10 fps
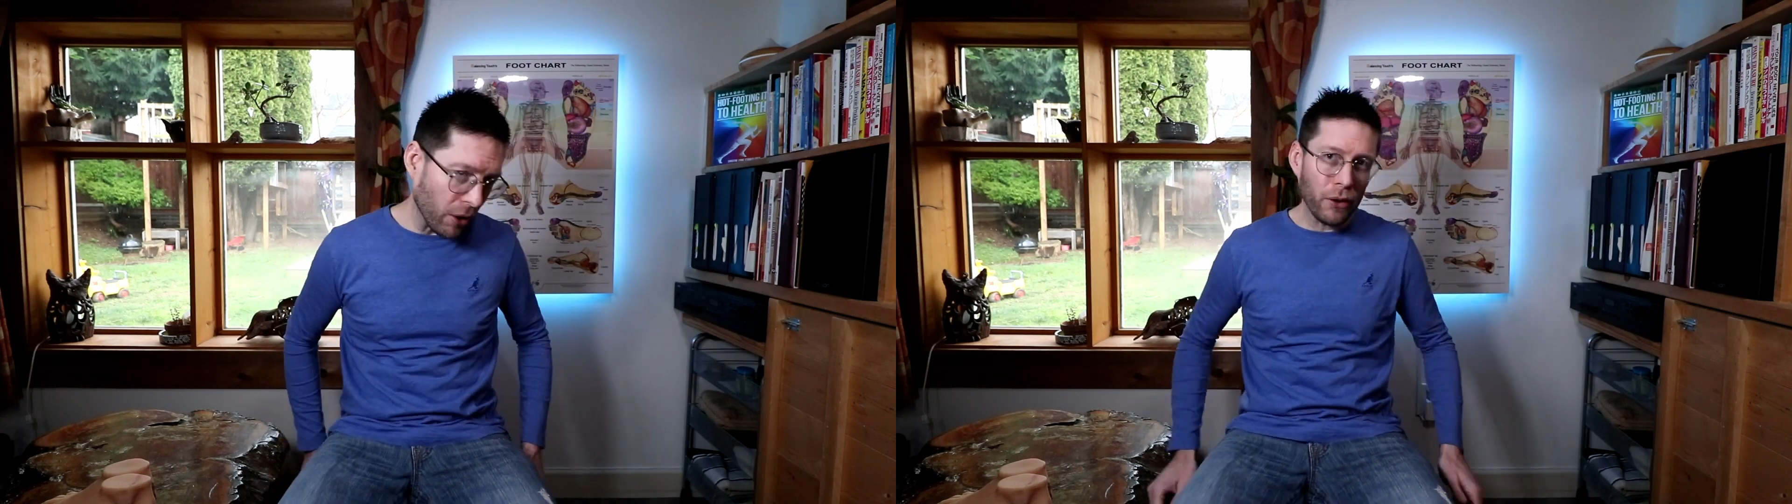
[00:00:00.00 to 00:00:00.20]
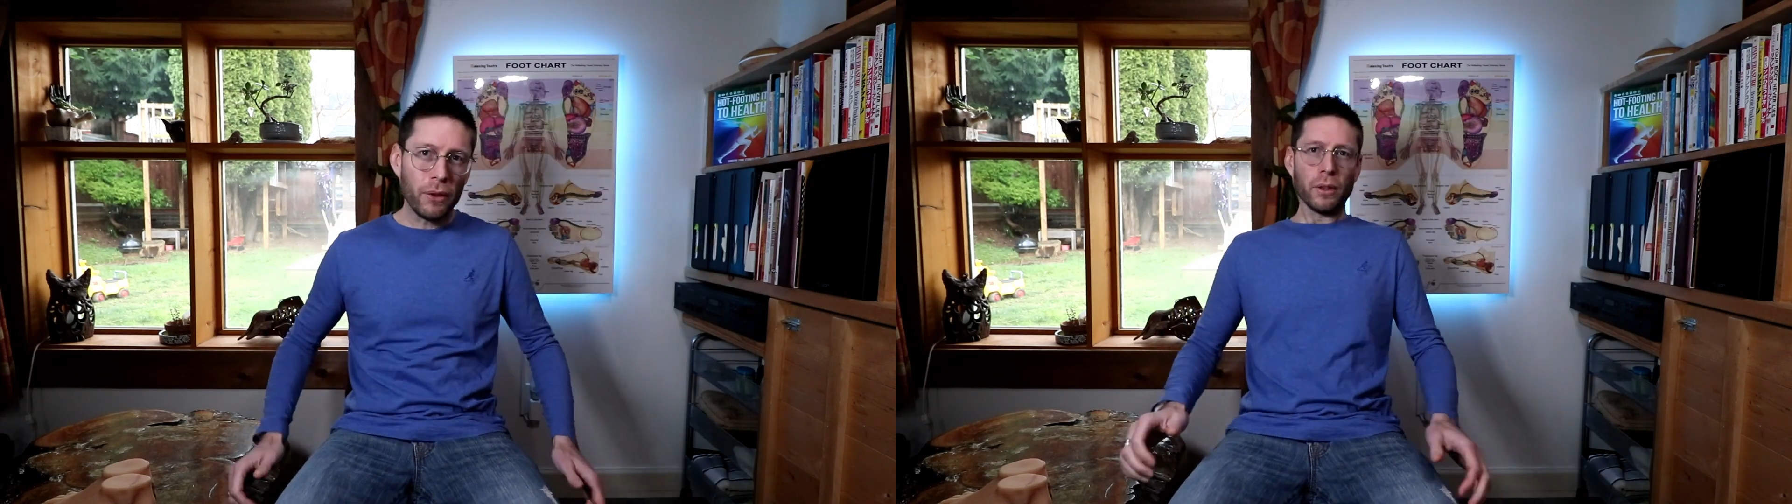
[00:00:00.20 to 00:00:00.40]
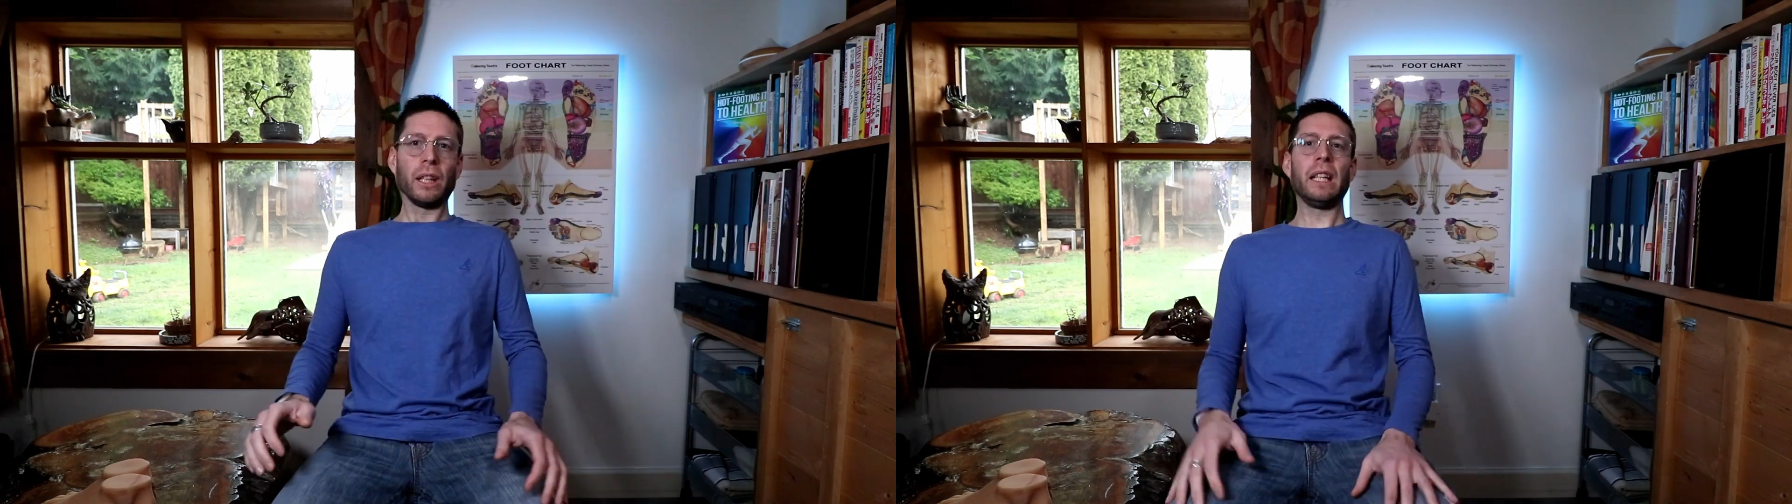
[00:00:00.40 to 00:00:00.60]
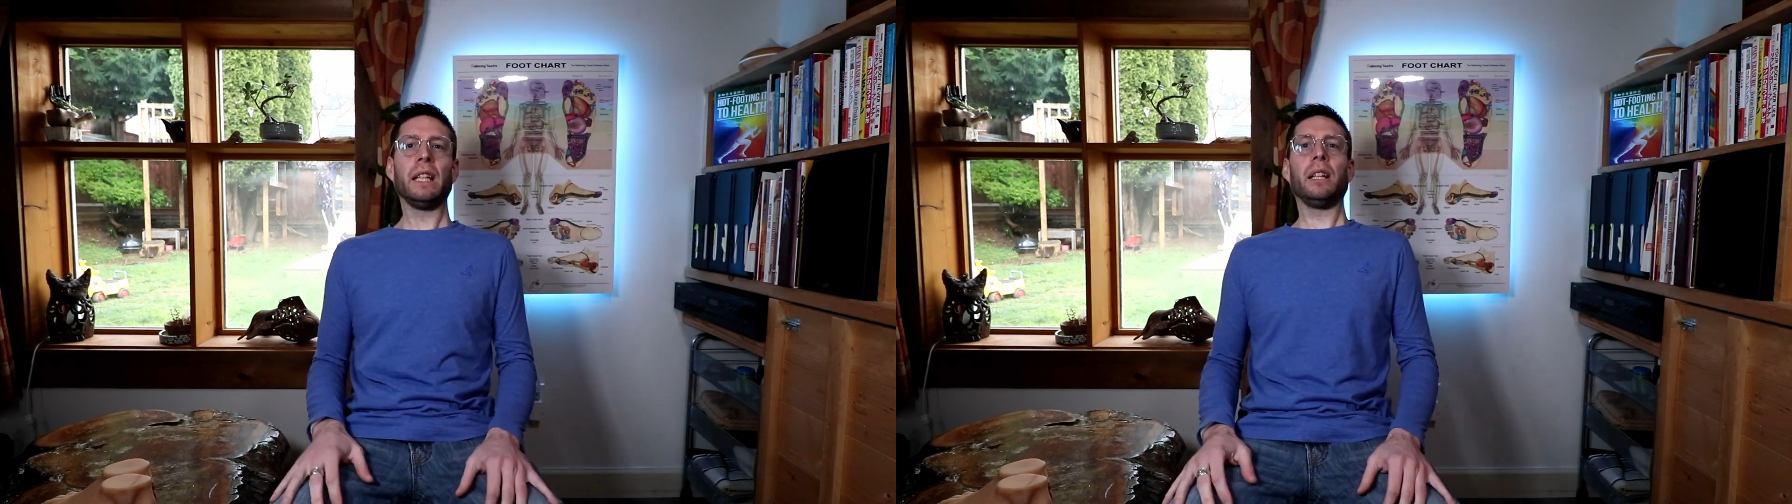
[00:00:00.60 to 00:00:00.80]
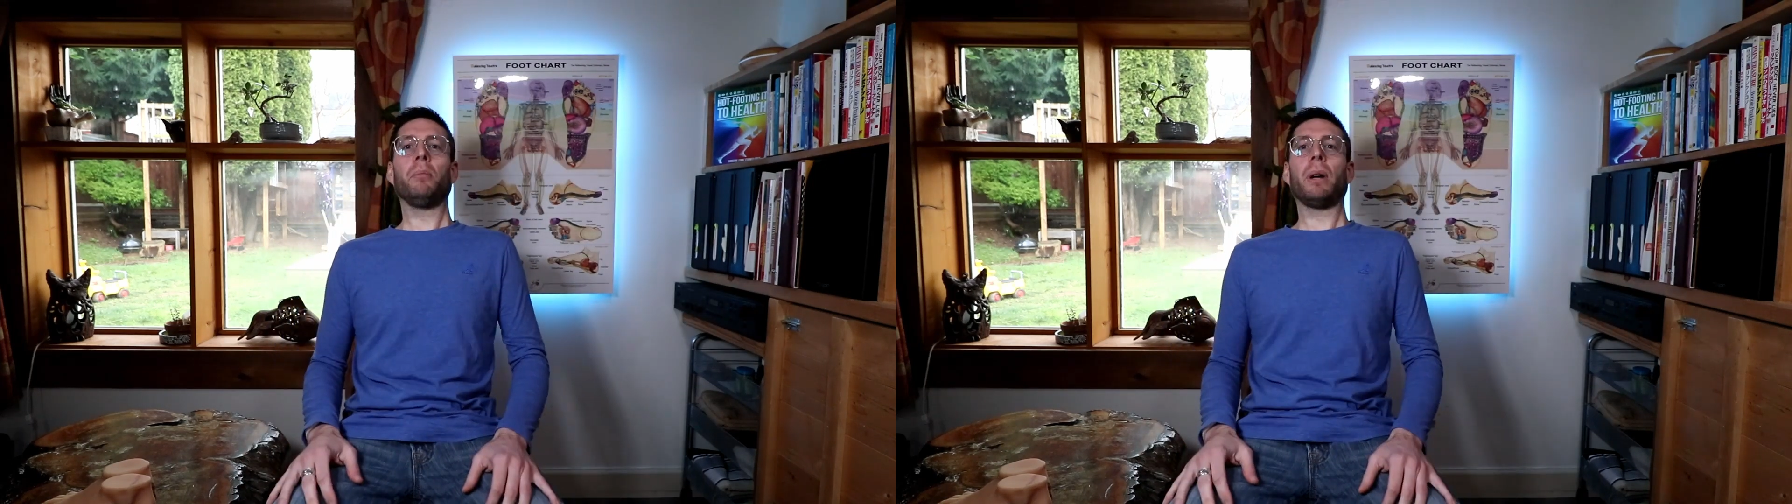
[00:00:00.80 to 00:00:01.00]
not
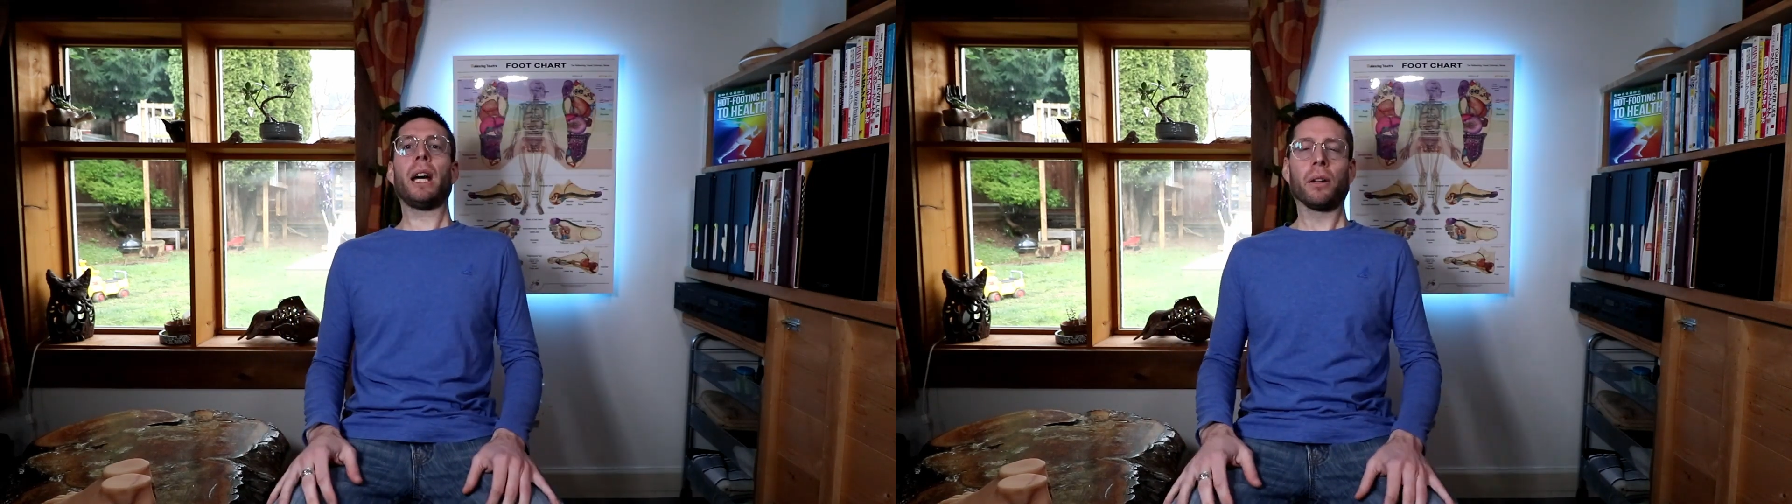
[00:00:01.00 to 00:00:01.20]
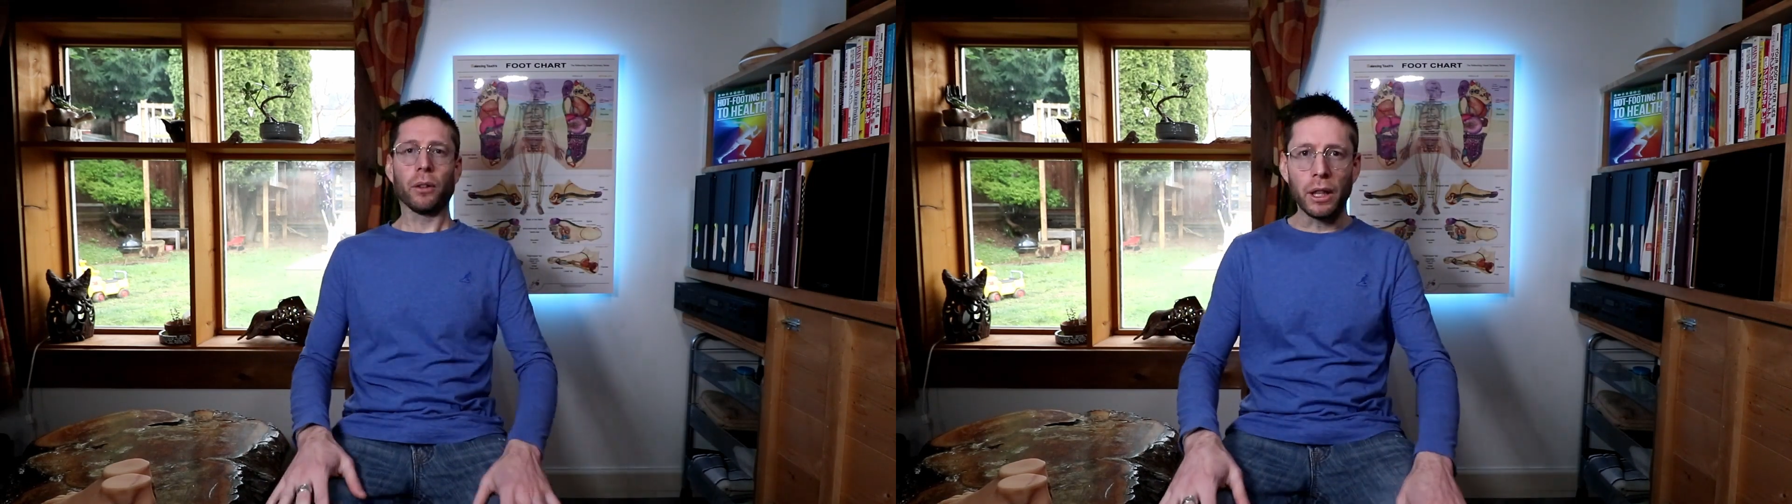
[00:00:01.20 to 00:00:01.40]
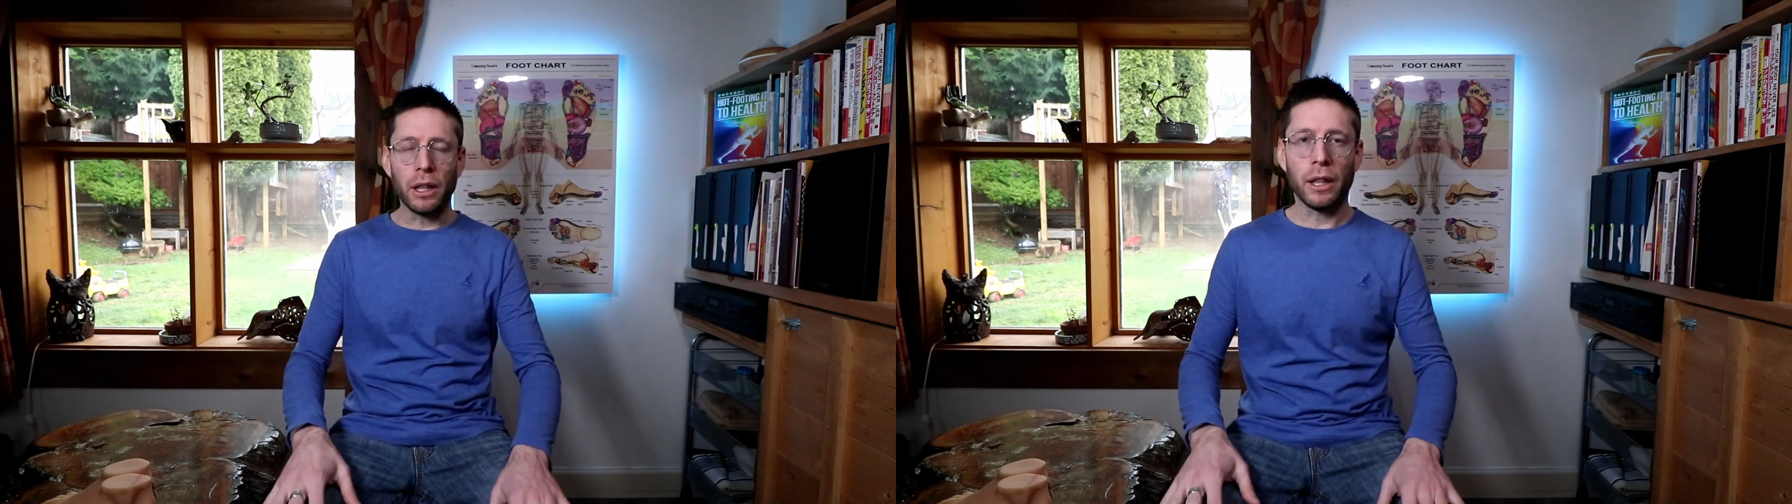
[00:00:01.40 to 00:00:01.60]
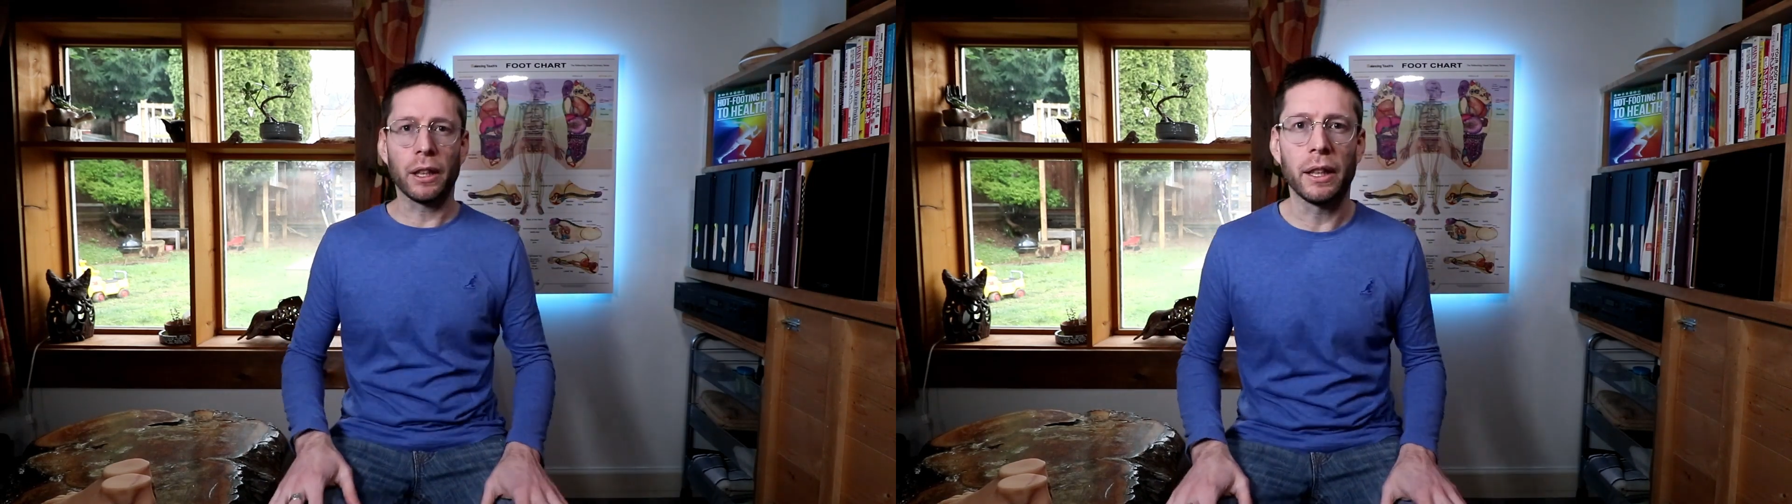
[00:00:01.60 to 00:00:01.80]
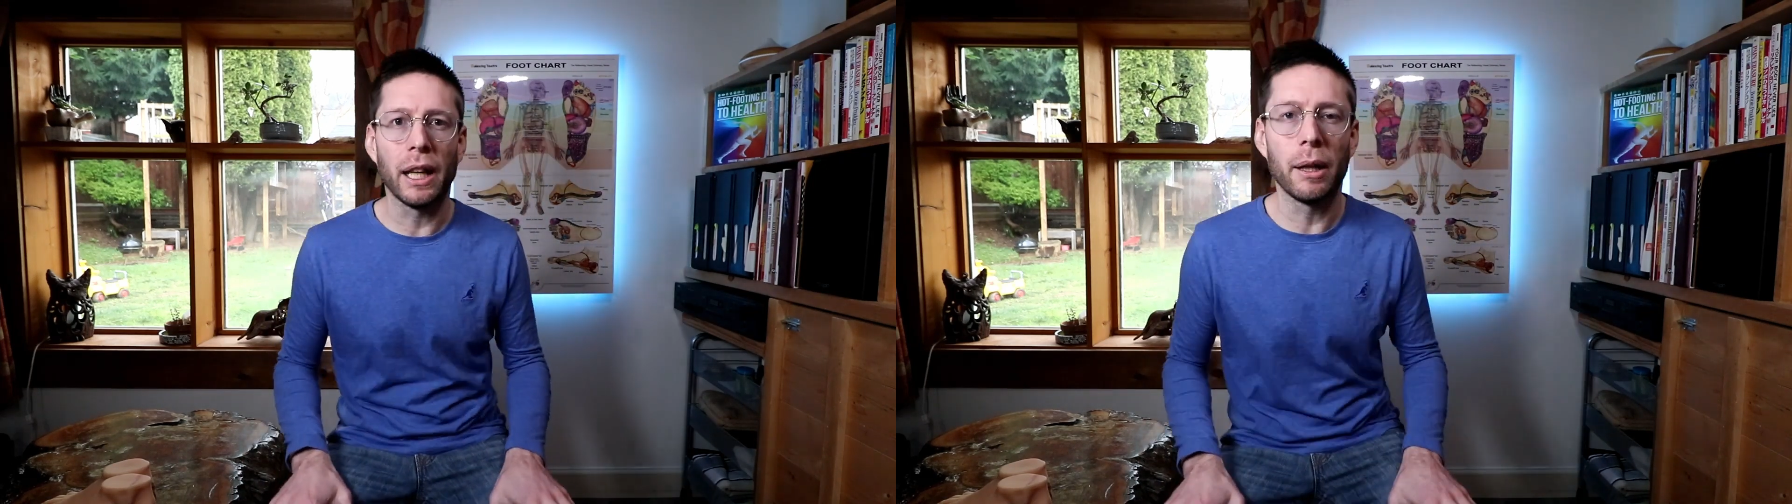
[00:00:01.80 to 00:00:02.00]
leaning back or
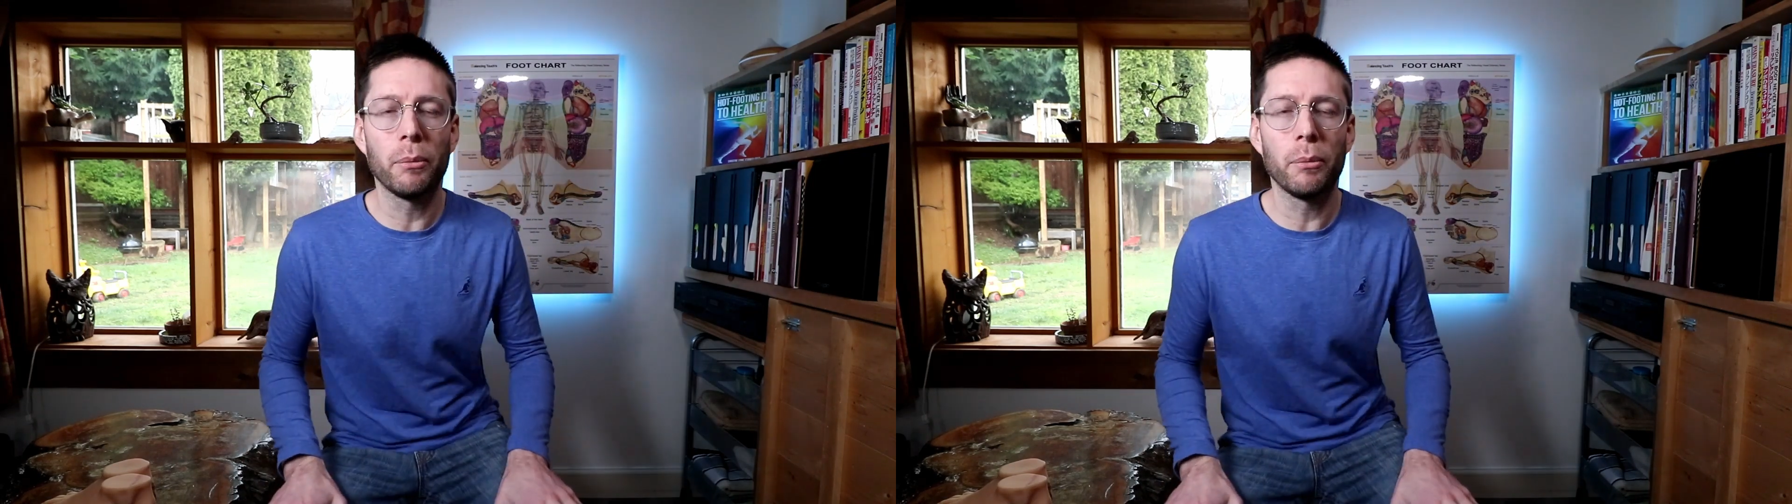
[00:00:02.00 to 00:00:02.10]
anything like that.